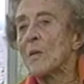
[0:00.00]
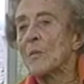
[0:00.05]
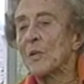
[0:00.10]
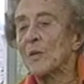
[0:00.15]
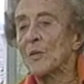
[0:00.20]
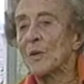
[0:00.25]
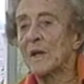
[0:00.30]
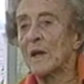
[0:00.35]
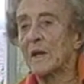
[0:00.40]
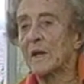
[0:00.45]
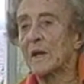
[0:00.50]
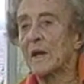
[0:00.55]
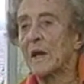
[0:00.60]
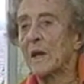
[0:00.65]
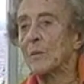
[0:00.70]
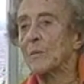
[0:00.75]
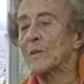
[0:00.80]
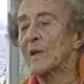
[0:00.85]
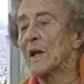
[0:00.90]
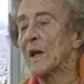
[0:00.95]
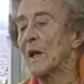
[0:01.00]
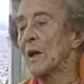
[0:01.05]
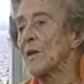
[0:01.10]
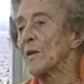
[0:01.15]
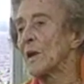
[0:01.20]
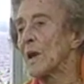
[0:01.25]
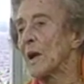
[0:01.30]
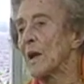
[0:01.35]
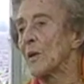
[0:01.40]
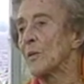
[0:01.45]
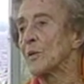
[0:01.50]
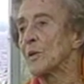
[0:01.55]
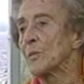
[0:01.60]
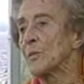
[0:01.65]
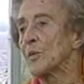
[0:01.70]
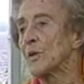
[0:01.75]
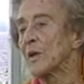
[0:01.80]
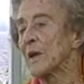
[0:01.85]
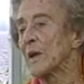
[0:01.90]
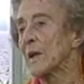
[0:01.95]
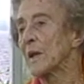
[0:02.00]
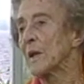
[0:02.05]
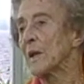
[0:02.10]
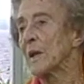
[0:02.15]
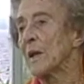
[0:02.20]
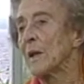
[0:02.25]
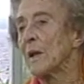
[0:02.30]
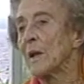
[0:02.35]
but when I came down, I would bring